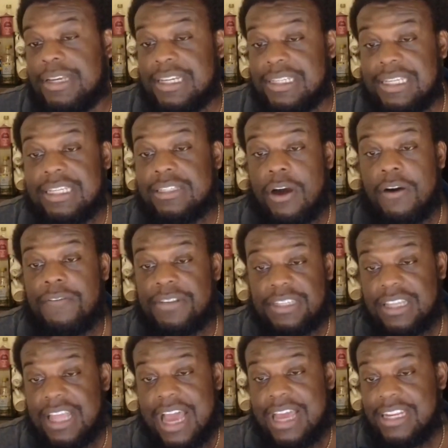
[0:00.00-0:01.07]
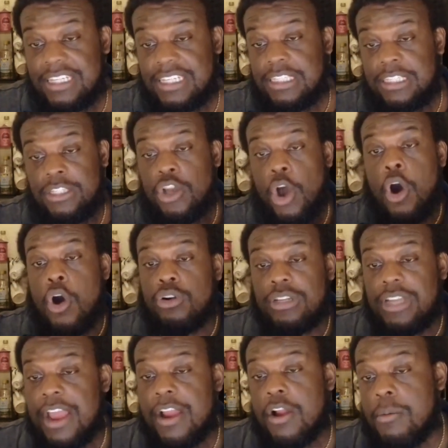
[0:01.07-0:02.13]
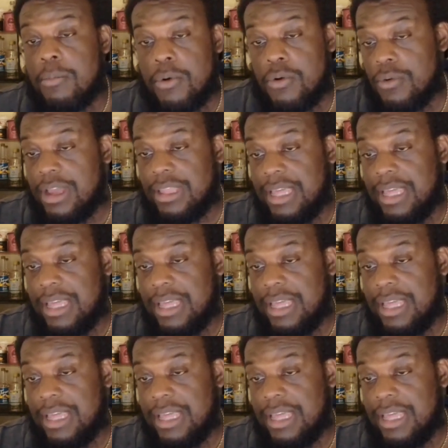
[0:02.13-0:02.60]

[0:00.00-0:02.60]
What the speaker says: his offensive line is just dog terrible, right?